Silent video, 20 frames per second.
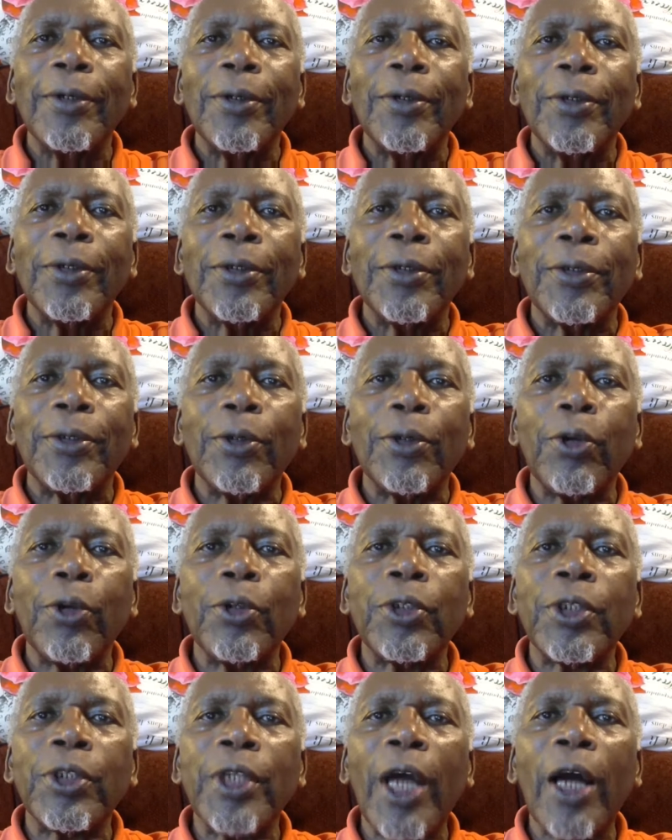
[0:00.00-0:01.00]
So you
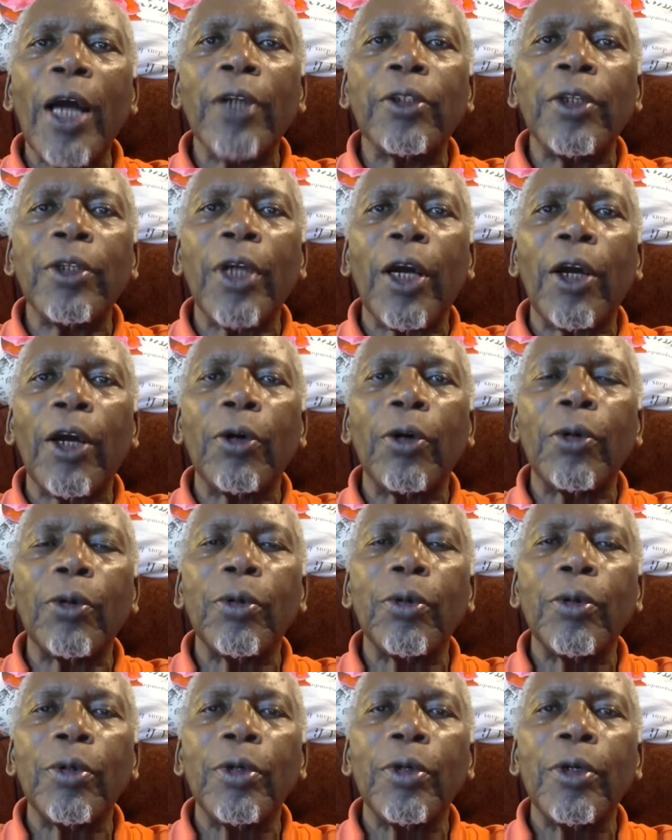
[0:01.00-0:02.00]
start now,
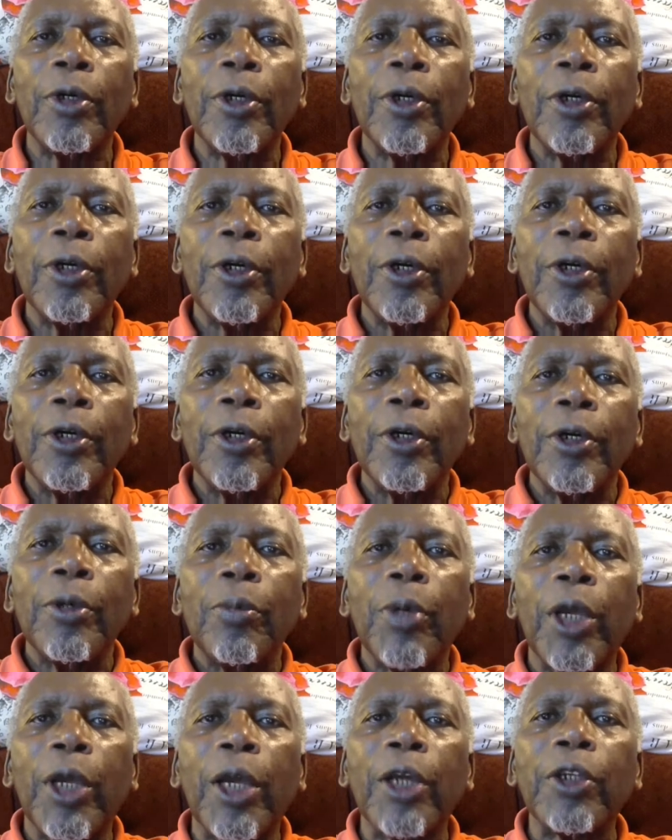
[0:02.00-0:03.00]

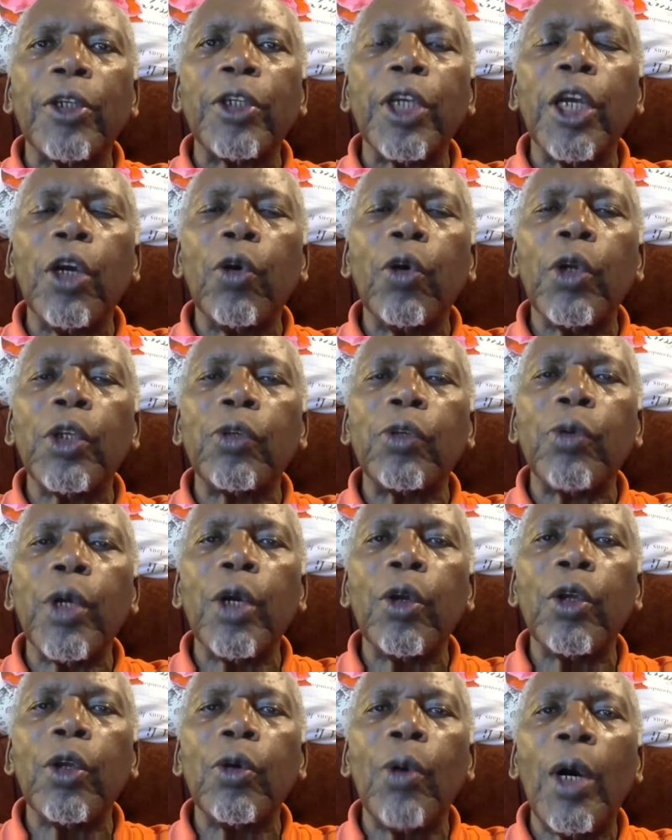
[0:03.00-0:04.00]
because here is where
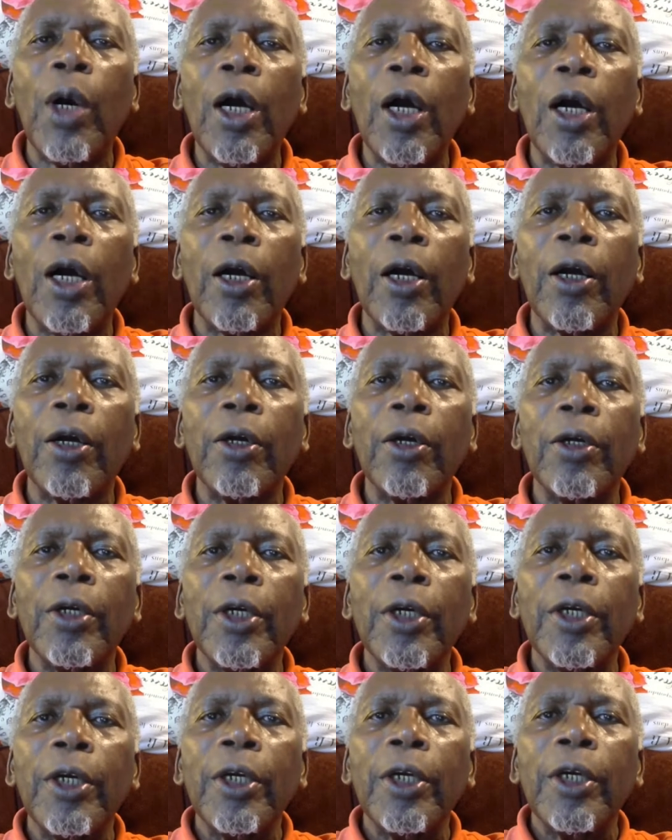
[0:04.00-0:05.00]
you are.
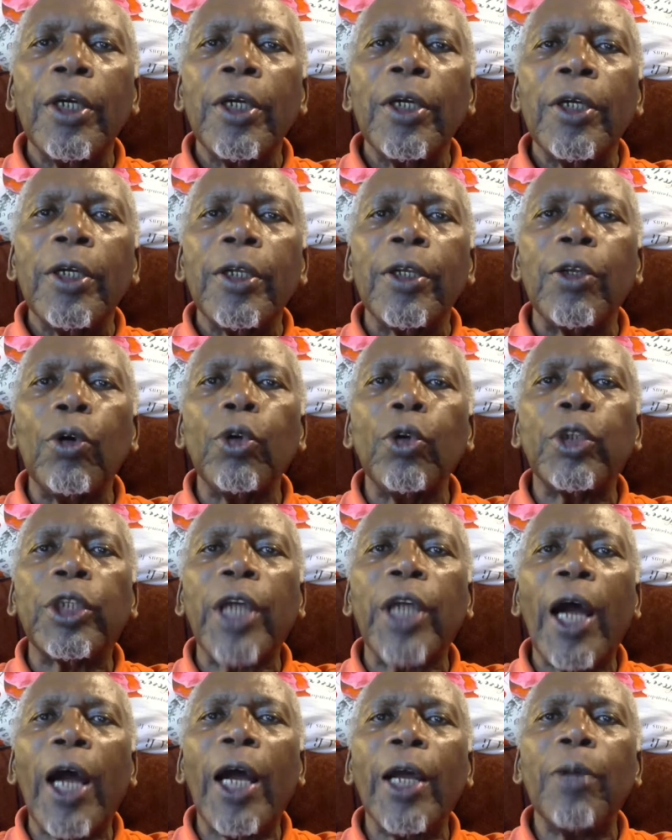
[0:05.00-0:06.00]
No
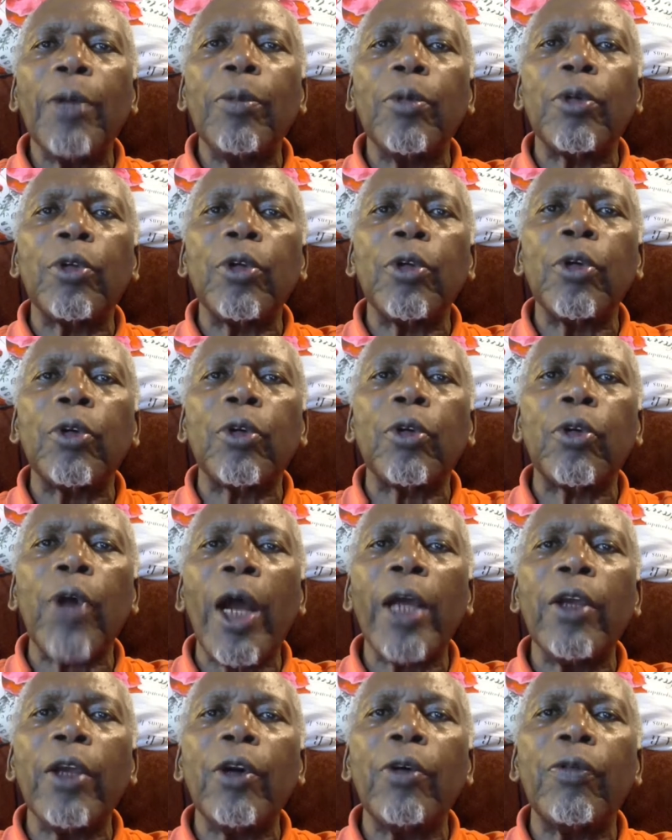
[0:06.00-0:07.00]
time to
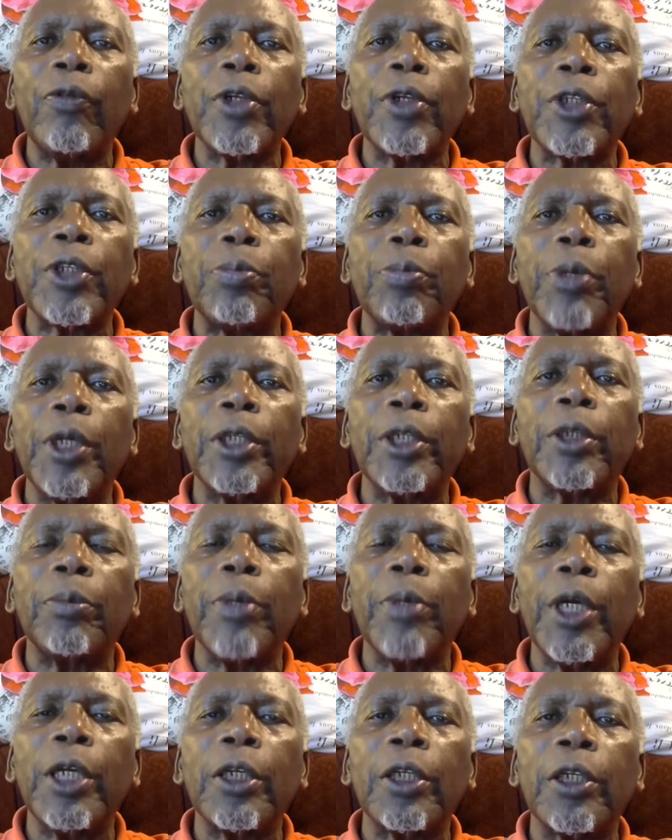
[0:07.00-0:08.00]
cry over spilt
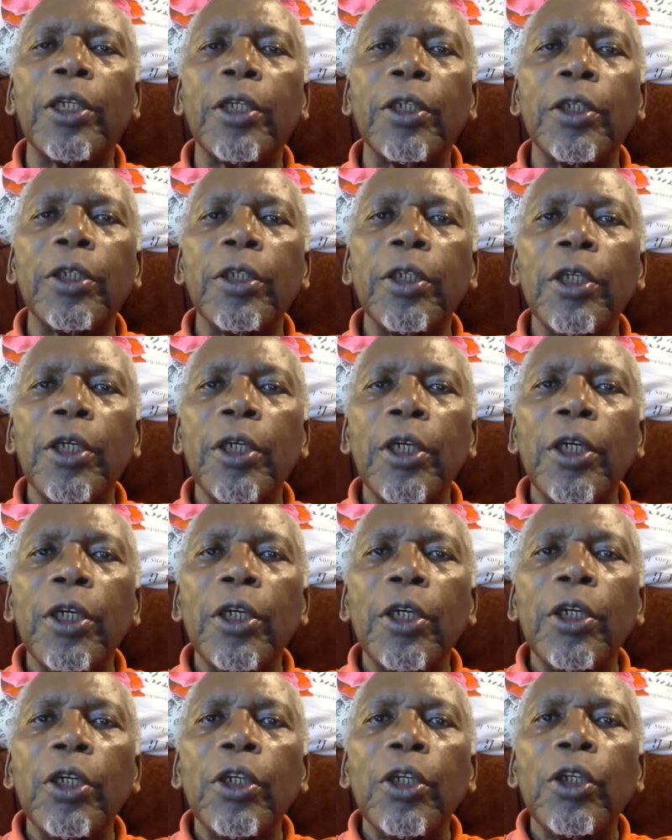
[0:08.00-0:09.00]
milk.
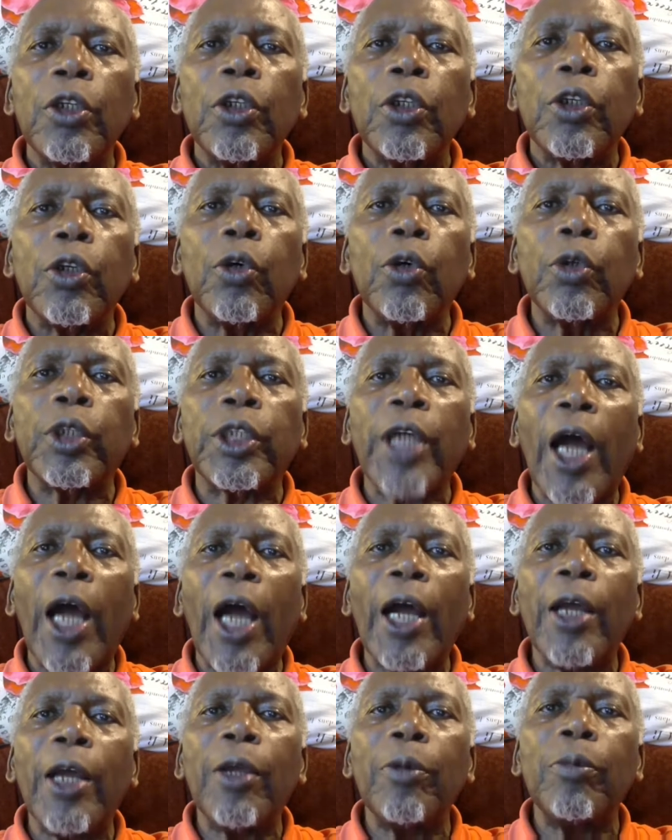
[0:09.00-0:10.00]
No
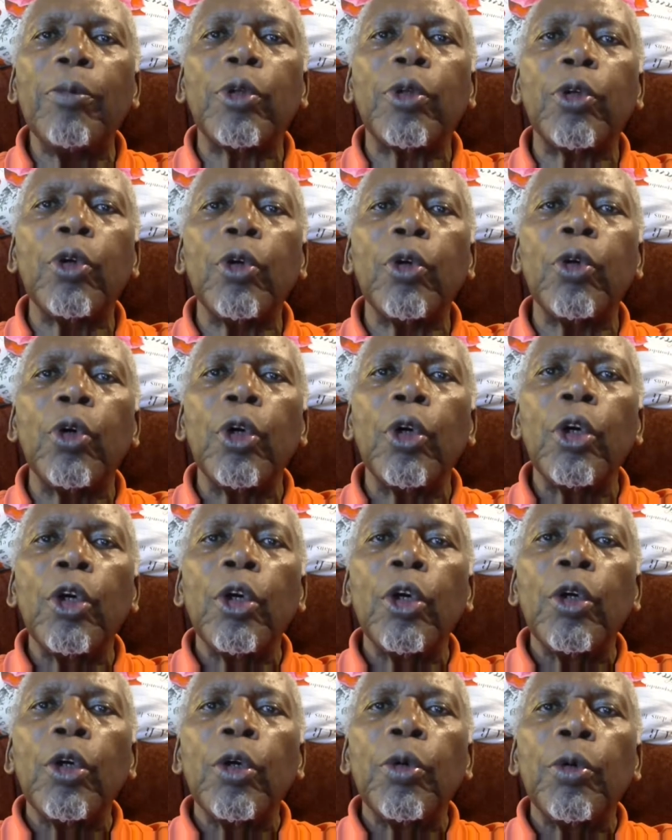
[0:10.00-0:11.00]
time to
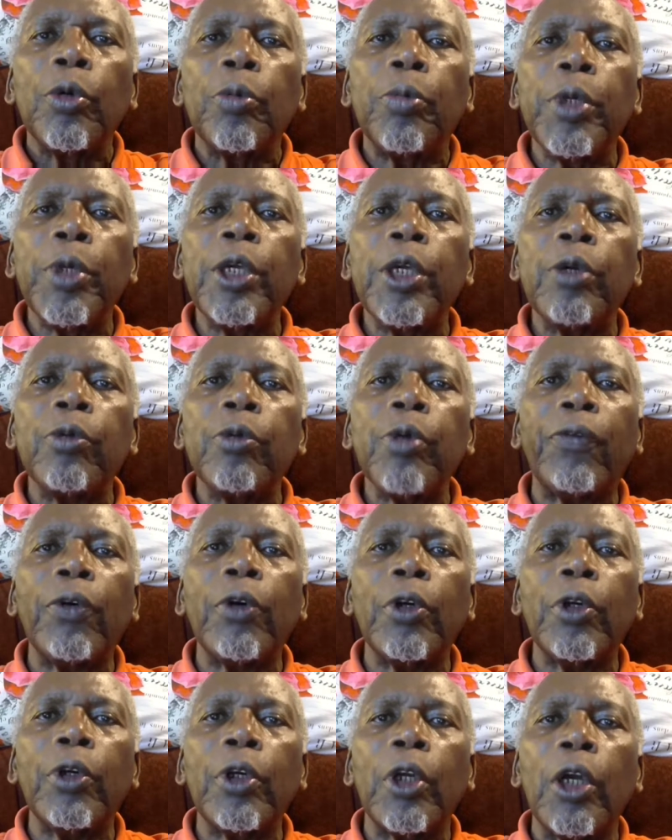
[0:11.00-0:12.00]
be
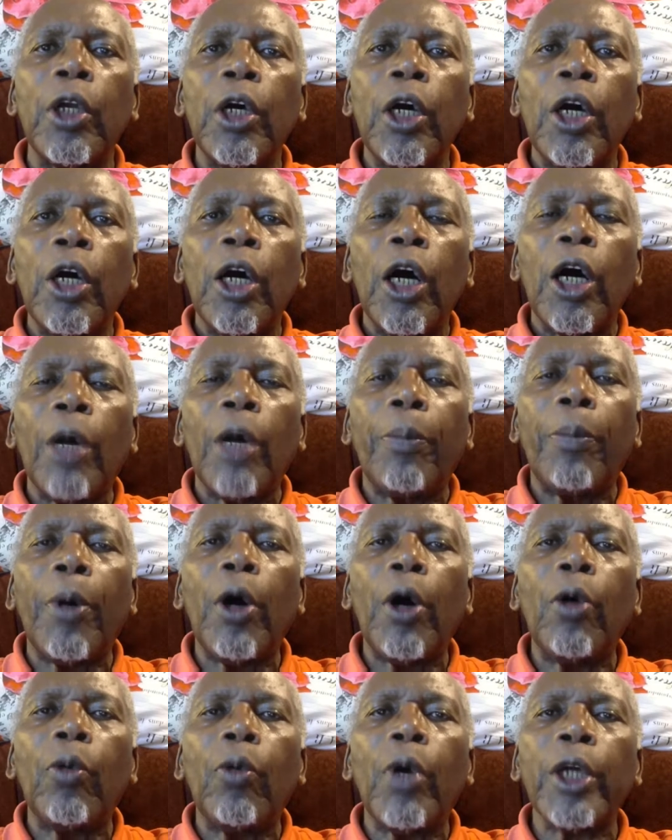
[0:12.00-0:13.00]
regretful
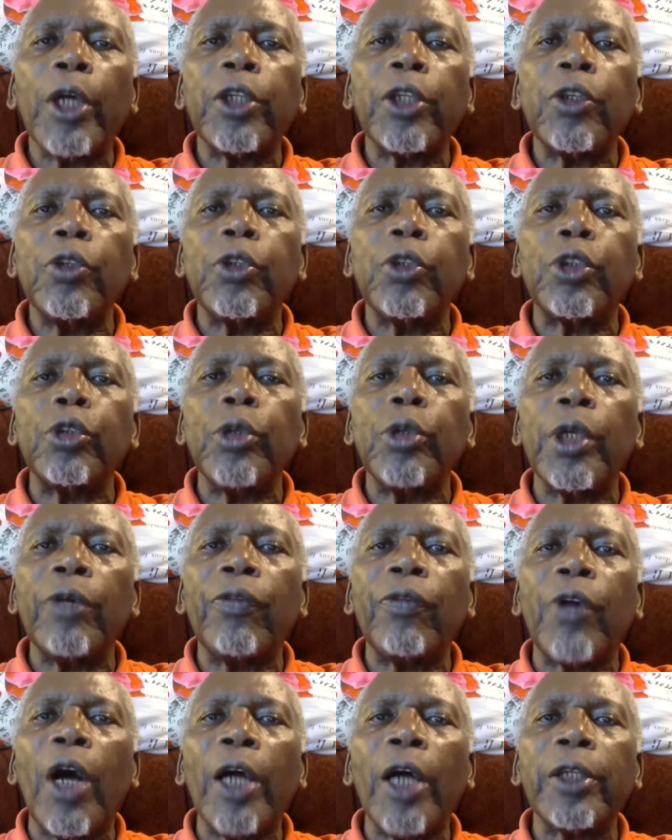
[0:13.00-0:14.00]
about what you
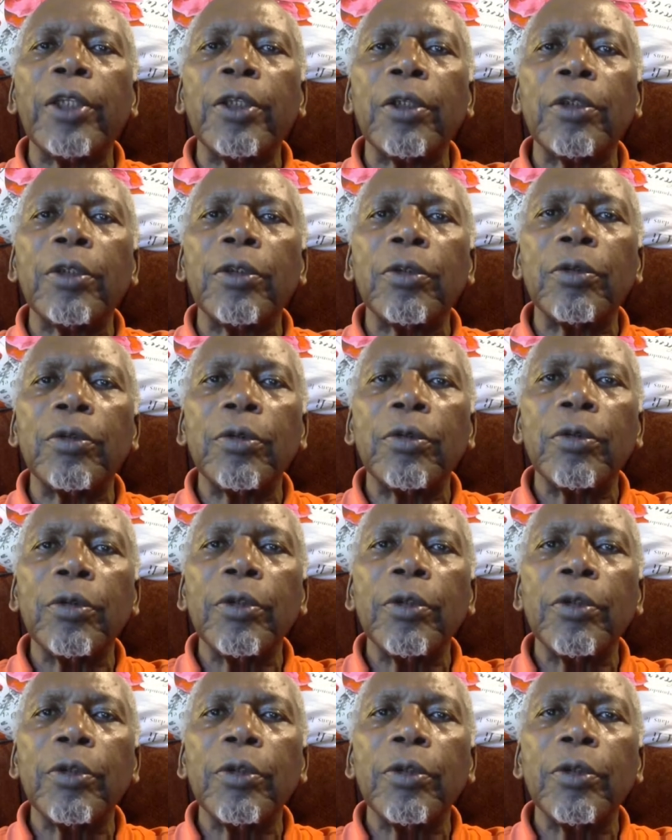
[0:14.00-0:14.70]
should have gotten.